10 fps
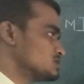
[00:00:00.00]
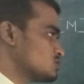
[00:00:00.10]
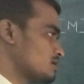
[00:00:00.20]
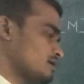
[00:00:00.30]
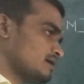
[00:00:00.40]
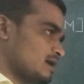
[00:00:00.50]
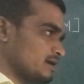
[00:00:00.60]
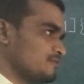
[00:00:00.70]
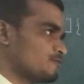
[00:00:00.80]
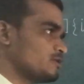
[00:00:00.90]
so
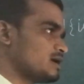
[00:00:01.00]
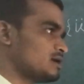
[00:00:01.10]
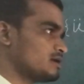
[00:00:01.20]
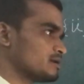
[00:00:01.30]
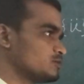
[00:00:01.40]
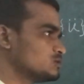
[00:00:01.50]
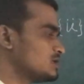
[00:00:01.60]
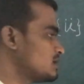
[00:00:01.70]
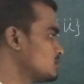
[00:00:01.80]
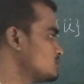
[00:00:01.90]
if we remove
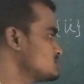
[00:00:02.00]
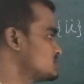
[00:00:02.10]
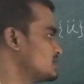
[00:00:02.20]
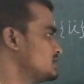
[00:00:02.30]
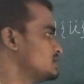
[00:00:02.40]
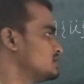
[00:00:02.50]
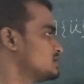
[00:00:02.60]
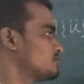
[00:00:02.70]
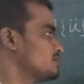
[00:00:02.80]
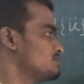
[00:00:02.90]
the unknowns, then
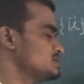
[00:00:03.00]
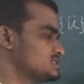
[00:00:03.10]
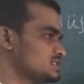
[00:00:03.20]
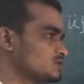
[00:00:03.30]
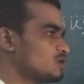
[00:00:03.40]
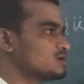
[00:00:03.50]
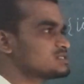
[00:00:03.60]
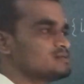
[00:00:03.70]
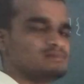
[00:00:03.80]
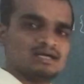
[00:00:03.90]
here will be 0 or
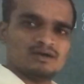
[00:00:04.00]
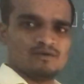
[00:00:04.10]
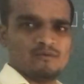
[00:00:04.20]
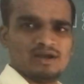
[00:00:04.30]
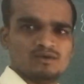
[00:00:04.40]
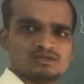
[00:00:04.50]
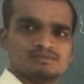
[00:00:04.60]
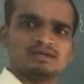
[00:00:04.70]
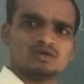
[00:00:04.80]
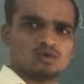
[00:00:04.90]
some values,
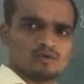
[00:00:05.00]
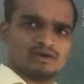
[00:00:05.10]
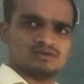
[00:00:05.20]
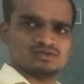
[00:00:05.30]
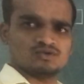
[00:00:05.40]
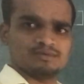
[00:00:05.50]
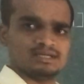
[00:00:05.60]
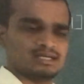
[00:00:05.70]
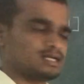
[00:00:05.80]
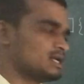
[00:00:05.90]
but known values should be
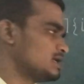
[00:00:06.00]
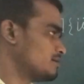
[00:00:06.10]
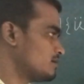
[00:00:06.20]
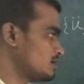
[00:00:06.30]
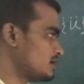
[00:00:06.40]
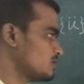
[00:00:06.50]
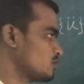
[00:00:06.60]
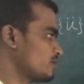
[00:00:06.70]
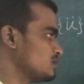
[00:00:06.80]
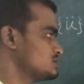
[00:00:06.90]
there.
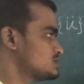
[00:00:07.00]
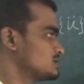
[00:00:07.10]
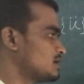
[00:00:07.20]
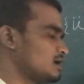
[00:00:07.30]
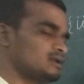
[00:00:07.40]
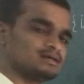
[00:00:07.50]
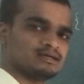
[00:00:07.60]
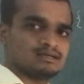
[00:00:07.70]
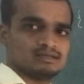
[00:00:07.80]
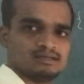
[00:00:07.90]
Unknown values are
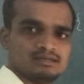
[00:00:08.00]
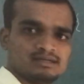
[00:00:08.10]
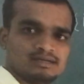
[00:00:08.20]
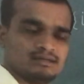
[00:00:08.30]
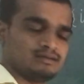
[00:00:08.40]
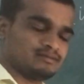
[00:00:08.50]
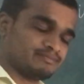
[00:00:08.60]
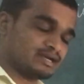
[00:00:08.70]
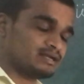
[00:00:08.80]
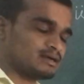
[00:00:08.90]

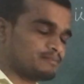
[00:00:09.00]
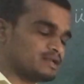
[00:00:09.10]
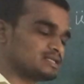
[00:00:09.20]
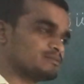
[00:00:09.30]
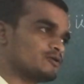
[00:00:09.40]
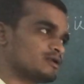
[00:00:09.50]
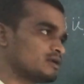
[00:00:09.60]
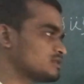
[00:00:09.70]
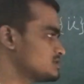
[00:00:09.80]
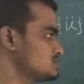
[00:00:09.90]
by applying boundary
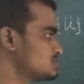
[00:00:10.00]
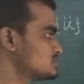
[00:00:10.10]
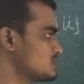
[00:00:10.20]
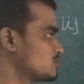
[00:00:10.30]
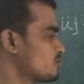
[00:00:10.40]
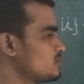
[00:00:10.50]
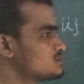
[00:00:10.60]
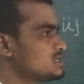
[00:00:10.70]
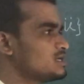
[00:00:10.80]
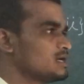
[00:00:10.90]
conditions, these unknown
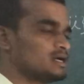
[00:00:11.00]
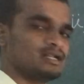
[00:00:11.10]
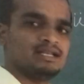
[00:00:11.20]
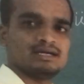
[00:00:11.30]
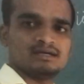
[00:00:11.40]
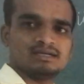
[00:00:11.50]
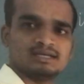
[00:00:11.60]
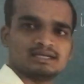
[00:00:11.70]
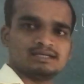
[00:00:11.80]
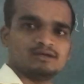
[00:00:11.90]
values are
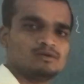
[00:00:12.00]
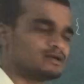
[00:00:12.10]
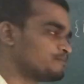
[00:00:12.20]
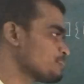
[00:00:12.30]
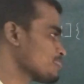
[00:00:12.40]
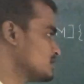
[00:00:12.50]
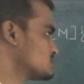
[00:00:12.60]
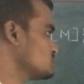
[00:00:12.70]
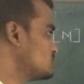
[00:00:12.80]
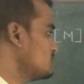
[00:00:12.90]
neglected. Okay,
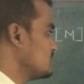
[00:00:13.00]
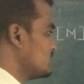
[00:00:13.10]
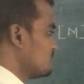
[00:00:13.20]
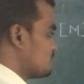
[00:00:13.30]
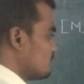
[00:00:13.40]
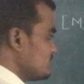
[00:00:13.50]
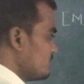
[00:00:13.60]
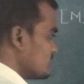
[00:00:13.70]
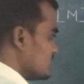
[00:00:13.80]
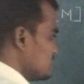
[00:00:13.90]
so if we
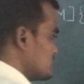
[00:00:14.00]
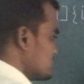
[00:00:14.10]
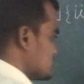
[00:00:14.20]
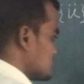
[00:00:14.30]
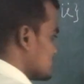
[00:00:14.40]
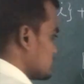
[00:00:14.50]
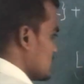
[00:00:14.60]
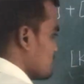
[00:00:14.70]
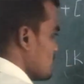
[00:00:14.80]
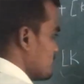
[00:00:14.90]
will get this
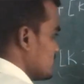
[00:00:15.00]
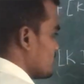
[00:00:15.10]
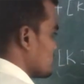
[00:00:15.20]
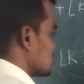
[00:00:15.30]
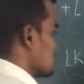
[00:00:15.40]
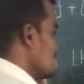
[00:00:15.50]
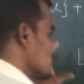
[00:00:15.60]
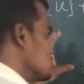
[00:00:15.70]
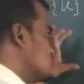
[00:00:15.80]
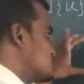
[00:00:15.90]
type of equations,
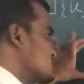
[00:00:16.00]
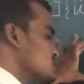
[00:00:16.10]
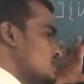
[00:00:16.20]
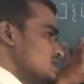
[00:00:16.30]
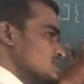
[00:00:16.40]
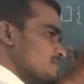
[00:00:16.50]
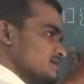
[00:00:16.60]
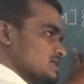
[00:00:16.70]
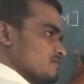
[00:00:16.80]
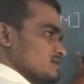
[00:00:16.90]
so this is the
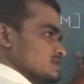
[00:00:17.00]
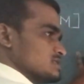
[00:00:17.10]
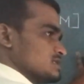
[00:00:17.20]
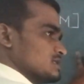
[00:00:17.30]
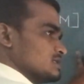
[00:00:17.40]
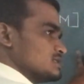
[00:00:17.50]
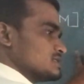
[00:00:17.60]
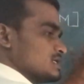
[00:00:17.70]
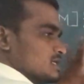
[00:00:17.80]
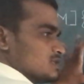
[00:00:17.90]
algebraic equations.
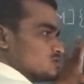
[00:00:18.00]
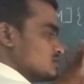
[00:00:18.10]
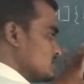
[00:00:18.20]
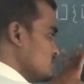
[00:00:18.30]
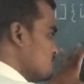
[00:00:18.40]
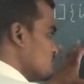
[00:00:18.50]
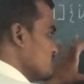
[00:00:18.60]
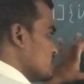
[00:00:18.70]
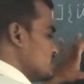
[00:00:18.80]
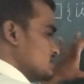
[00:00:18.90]
So if we
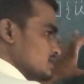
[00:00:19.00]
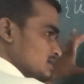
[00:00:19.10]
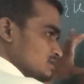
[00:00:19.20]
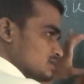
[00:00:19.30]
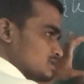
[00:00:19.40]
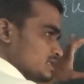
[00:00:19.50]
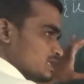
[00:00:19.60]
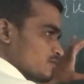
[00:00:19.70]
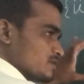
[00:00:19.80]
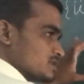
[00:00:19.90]
get the three
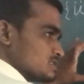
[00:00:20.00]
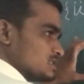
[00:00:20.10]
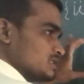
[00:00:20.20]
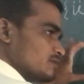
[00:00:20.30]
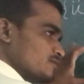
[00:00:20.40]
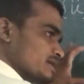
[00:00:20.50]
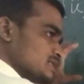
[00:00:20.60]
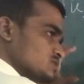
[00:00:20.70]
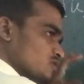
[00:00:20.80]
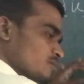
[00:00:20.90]
equations, then we
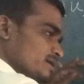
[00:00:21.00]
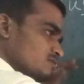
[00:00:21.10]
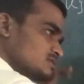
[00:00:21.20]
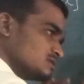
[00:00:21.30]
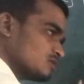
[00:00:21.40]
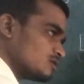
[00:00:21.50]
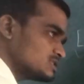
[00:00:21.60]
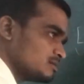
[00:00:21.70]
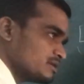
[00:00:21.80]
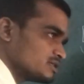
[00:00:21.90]
can solve by using the Gauss
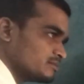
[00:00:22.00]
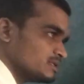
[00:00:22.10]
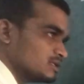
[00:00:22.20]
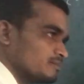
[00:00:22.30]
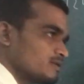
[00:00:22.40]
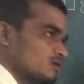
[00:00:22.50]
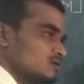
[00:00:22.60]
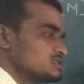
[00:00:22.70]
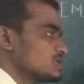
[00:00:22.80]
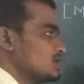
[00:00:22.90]
elimination method,
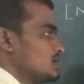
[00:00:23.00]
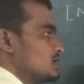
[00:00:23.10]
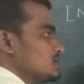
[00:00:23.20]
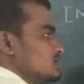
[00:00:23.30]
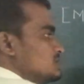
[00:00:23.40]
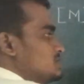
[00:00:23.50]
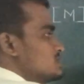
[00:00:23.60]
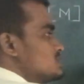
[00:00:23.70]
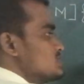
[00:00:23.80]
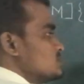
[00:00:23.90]
because
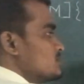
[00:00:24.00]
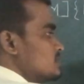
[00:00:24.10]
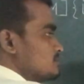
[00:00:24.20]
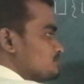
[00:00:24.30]
this is your